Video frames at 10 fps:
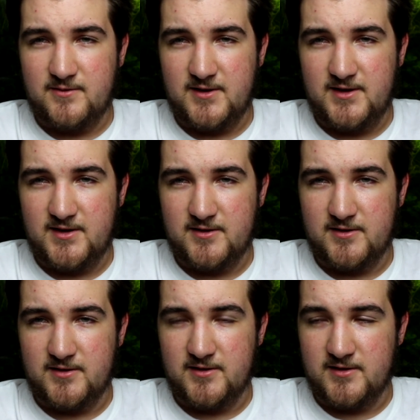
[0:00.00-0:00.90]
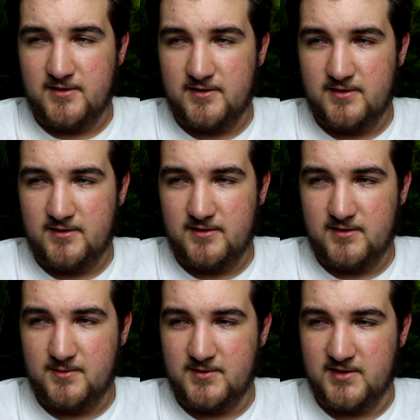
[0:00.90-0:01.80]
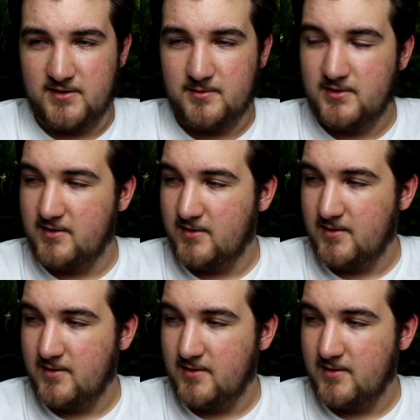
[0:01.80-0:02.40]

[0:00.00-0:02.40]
any other symptoms.